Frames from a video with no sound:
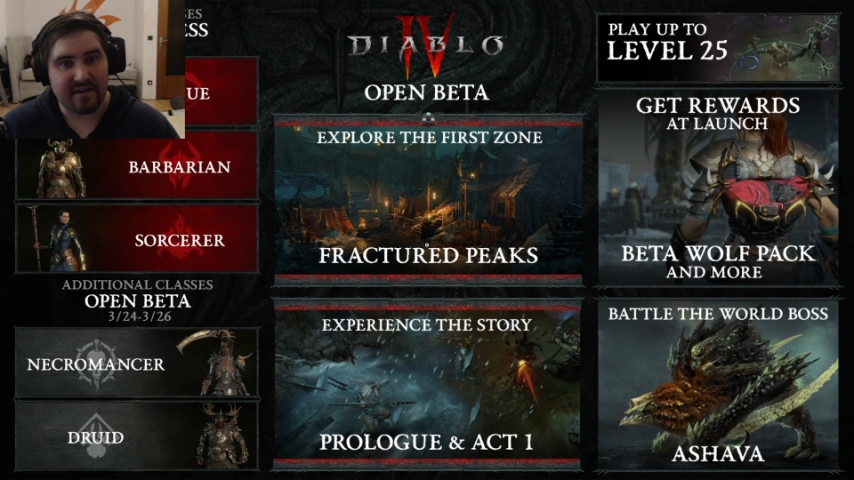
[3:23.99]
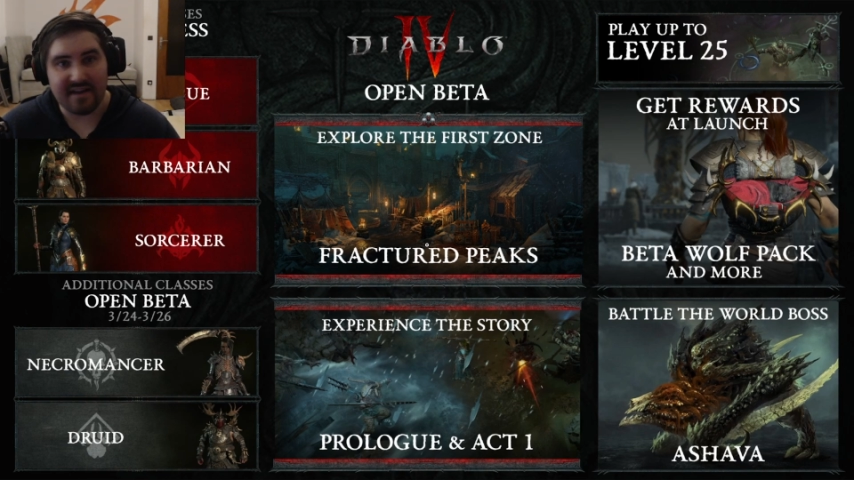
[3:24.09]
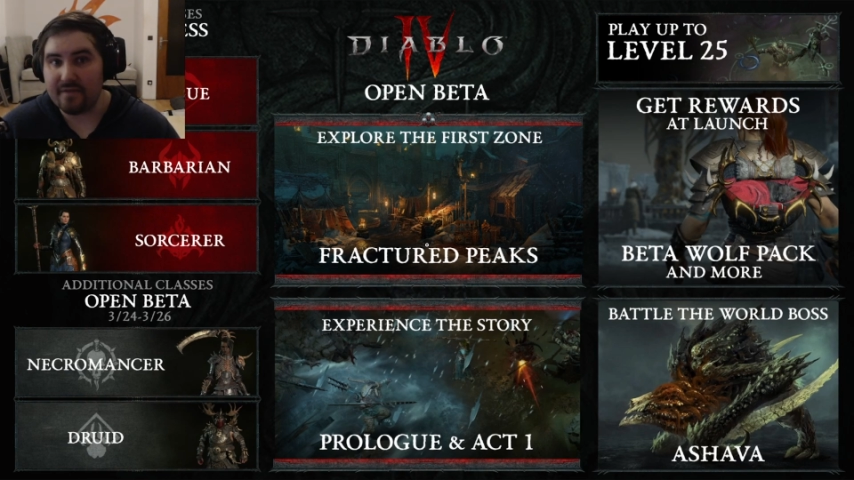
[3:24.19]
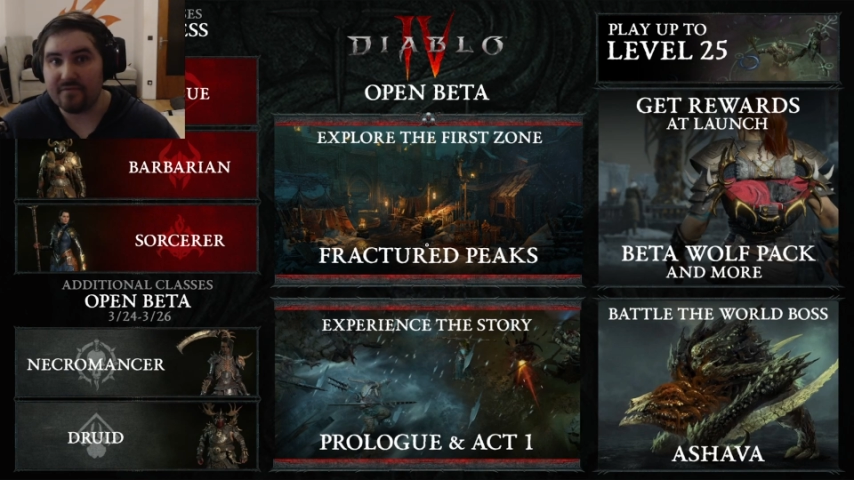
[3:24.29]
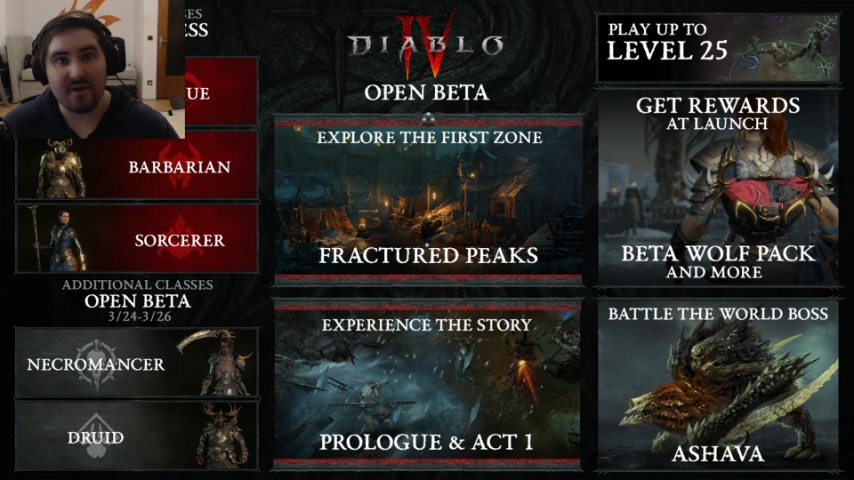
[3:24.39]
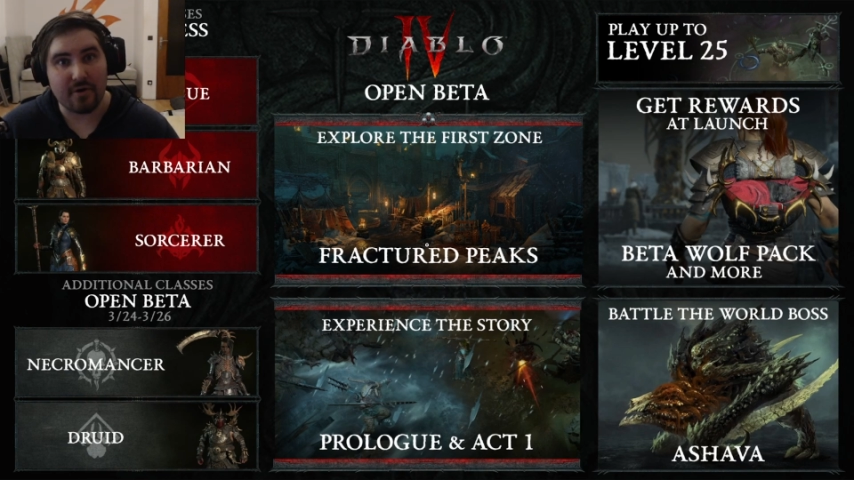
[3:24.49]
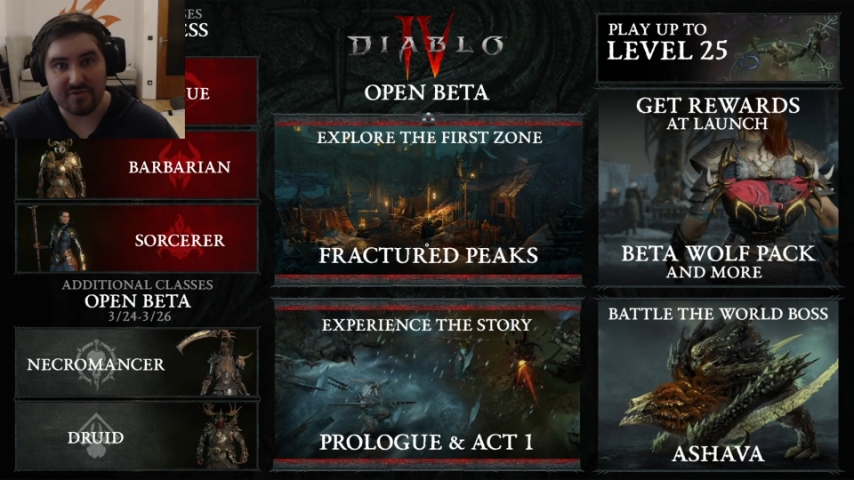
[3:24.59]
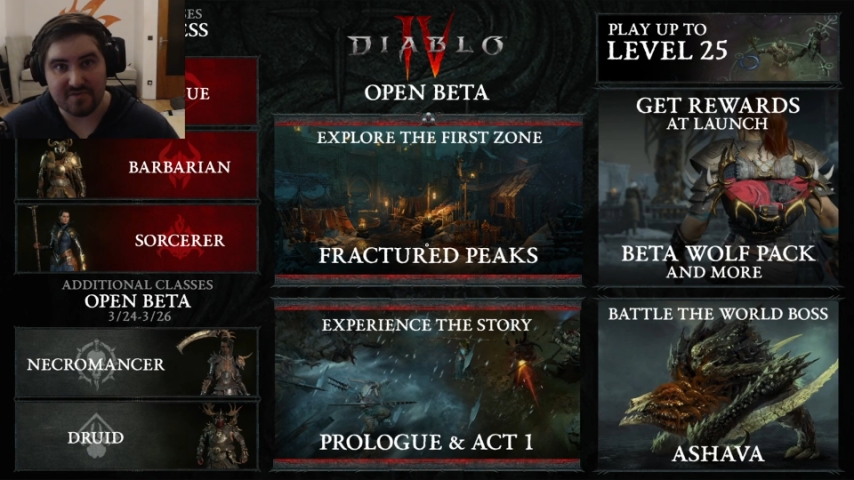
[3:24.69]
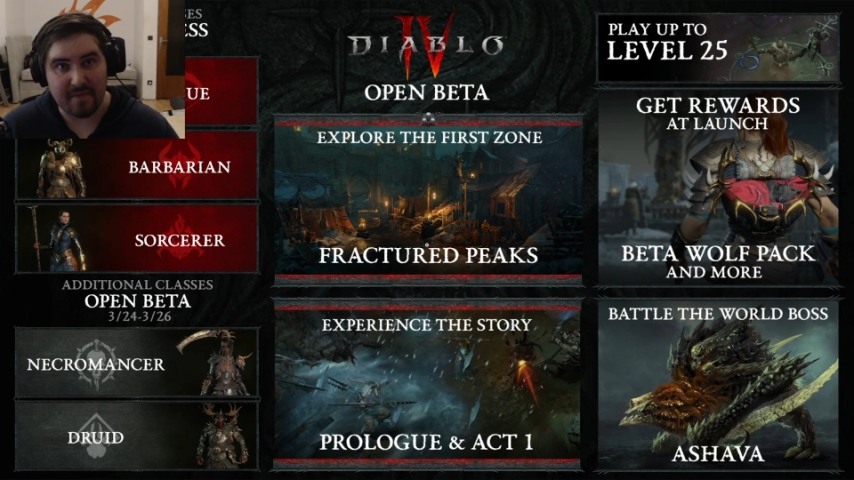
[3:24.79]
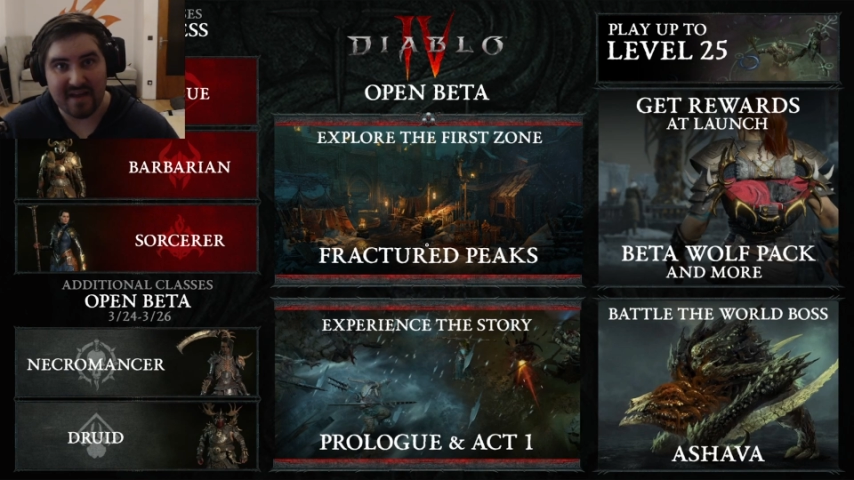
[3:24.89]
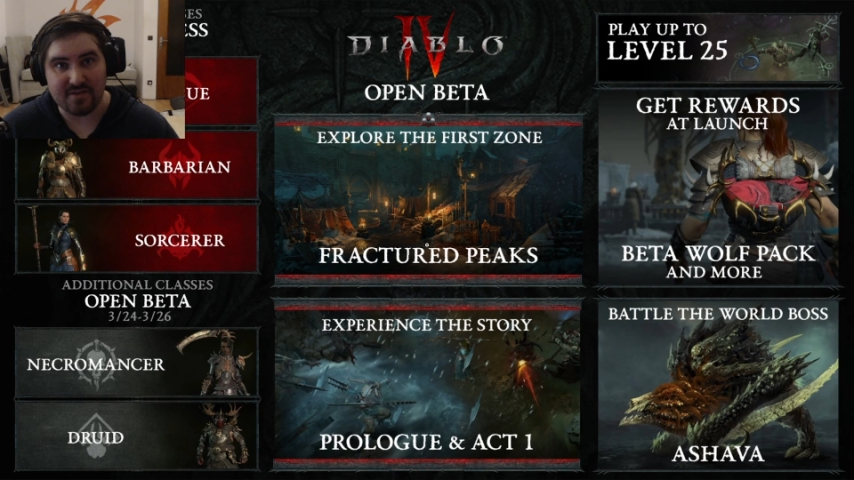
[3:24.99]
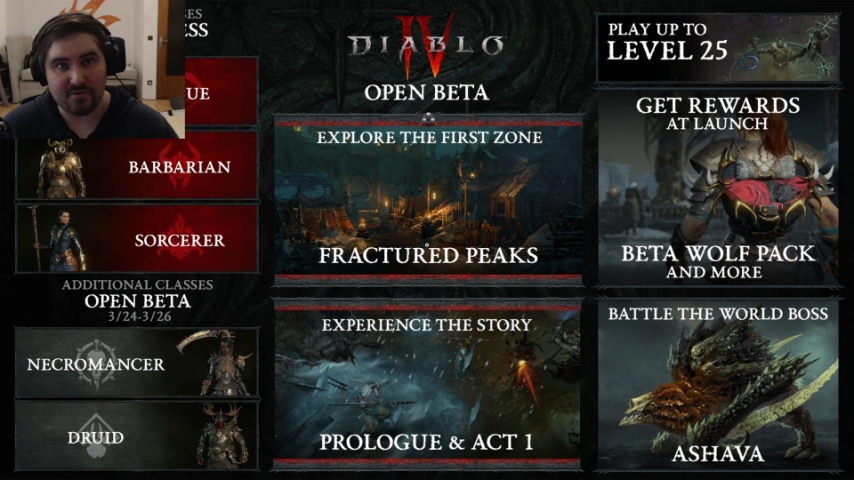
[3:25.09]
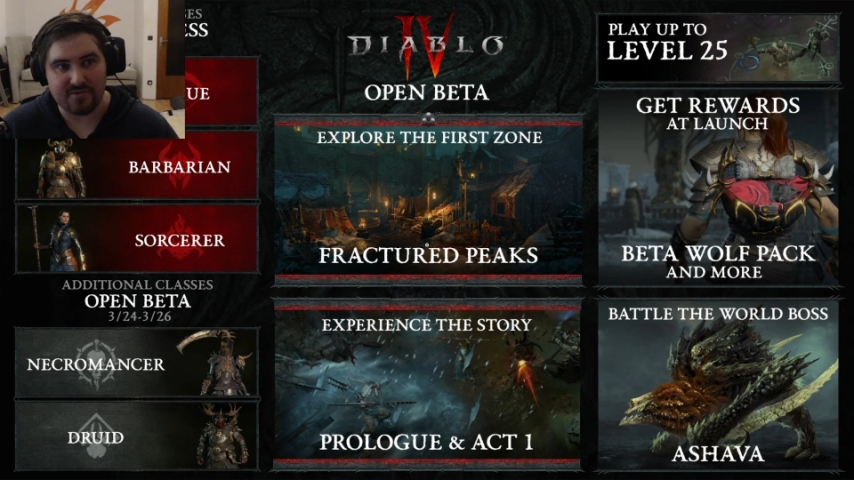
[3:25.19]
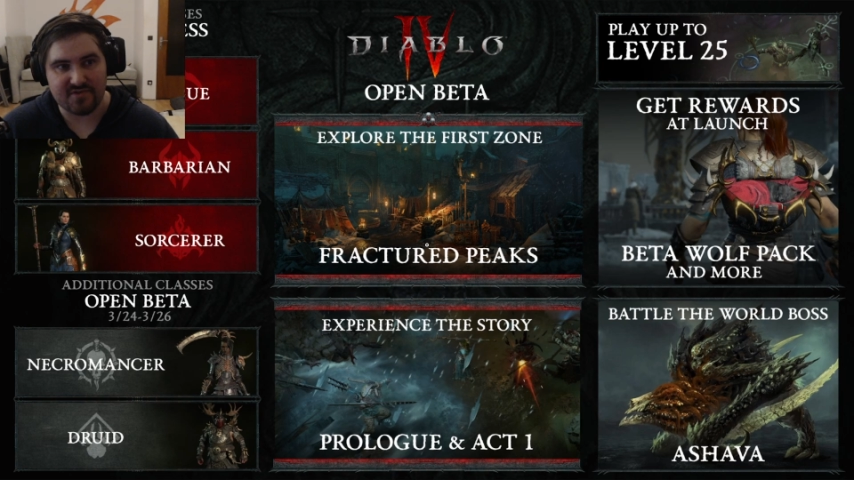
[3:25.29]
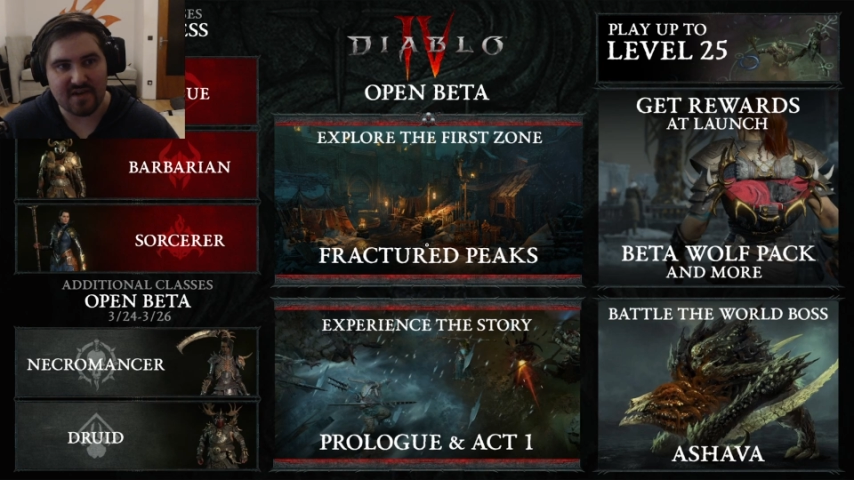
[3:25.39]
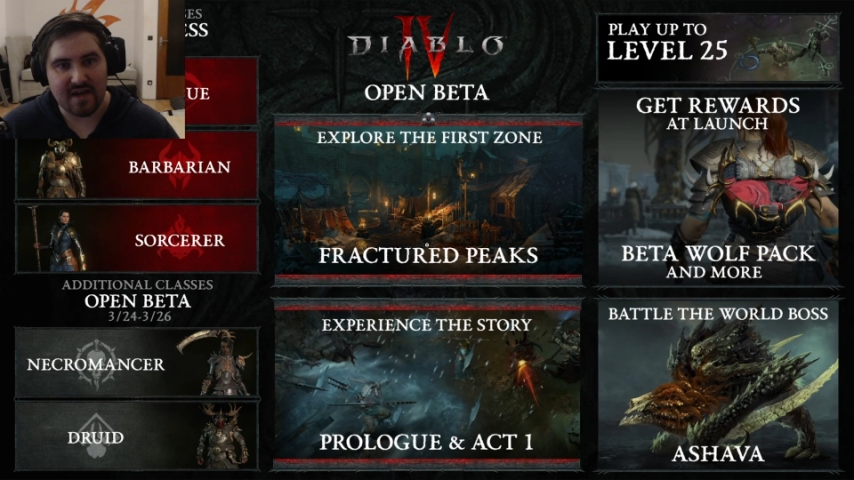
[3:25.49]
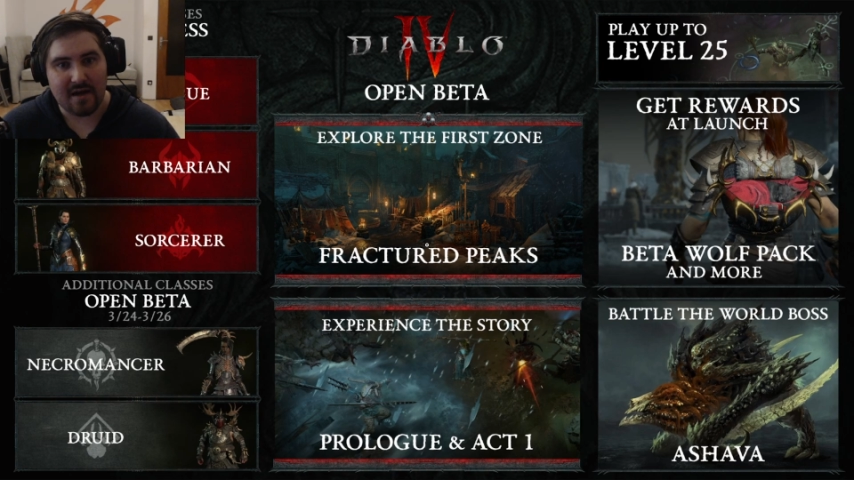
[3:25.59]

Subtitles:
in those betas?